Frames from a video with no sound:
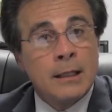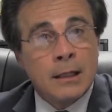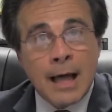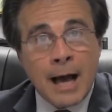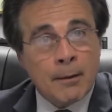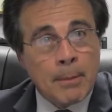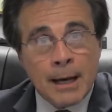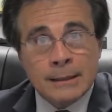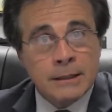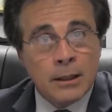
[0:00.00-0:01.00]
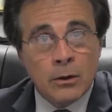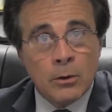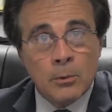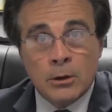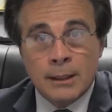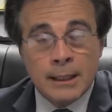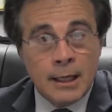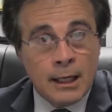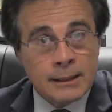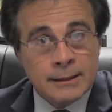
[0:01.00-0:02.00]
lockbox at home or
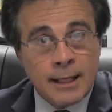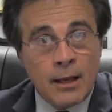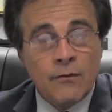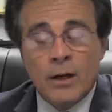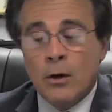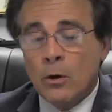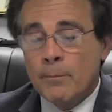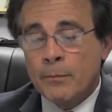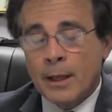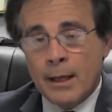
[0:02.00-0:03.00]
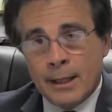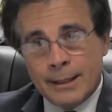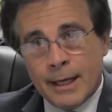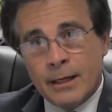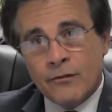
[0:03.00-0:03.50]
a safe at home. That